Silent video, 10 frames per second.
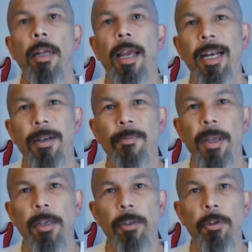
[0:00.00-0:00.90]

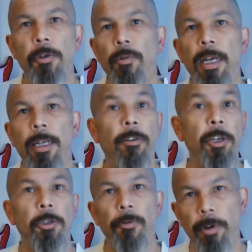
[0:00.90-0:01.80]
It doesn't really, or it
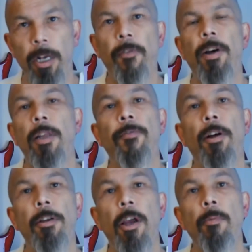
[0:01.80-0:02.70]
shouldn't really affect the
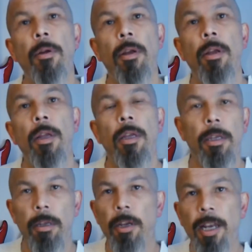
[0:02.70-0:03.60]
volume.
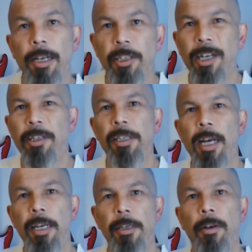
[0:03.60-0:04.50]
You can change the
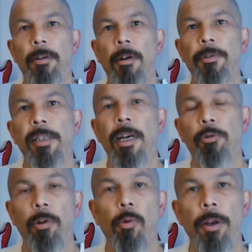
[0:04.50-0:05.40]
settings on this
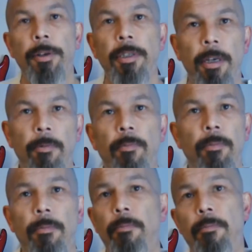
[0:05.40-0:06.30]
actual one to
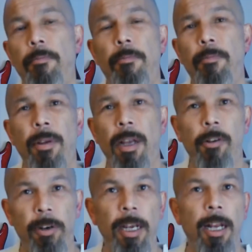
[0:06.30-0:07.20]

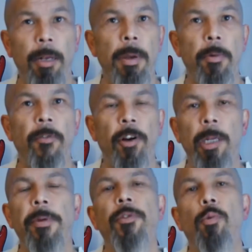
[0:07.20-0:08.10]
create a little bit more
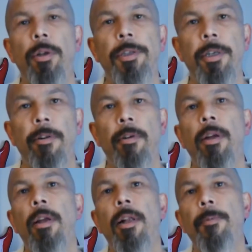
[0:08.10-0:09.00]
volume if you want to,
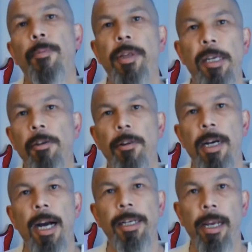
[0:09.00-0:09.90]
but that's not the
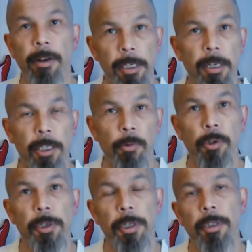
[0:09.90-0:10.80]
idea. It's to
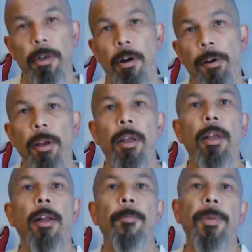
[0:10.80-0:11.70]
adjust the tone,
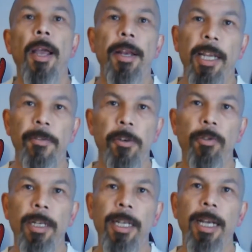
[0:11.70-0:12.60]
and it gives a
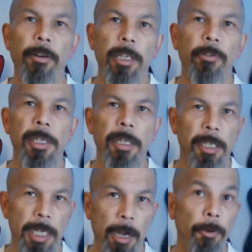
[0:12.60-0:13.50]
really characteristic
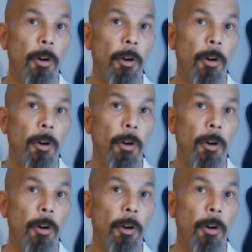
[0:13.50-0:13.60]
sound.